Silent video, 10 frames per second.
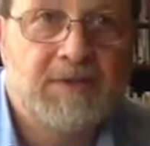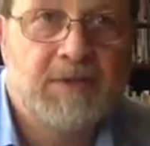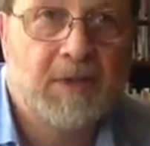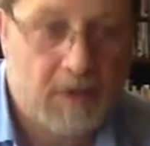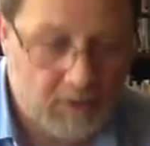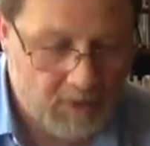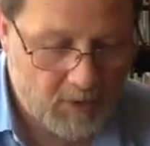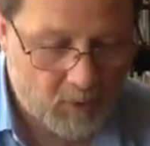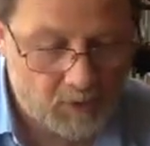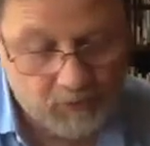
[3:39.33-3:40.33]
in there,
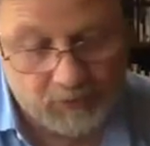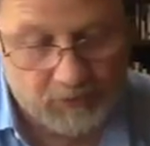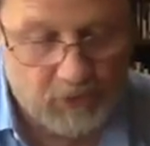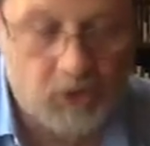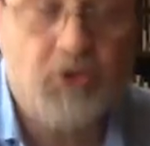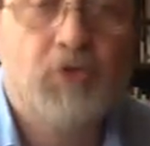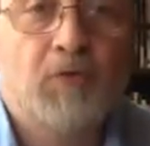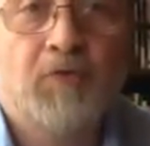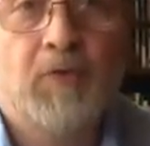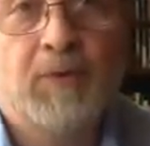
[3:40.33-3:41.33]
which was
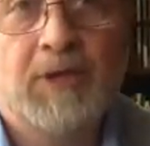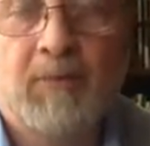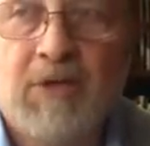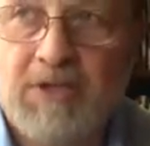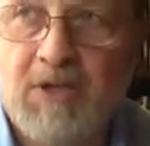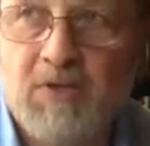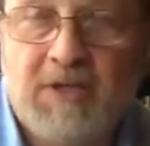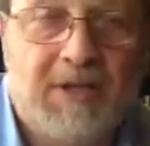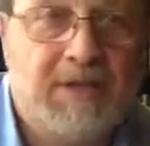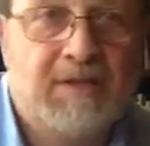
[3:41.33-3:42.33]
unusual for me because I
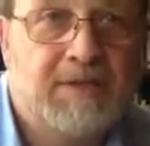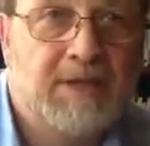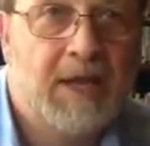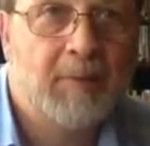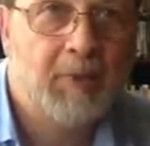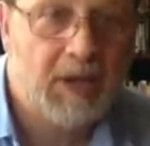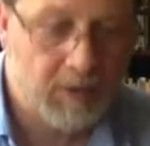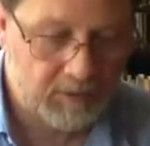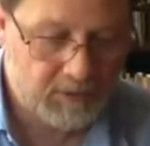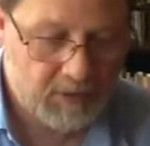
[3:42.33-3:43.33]
usually like to just camp out.
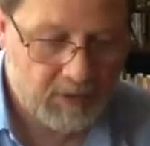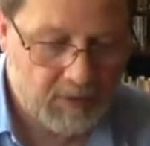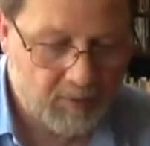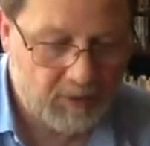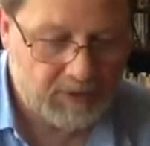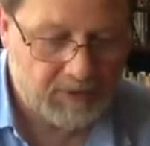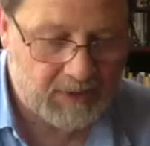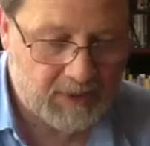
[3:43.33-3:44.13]
But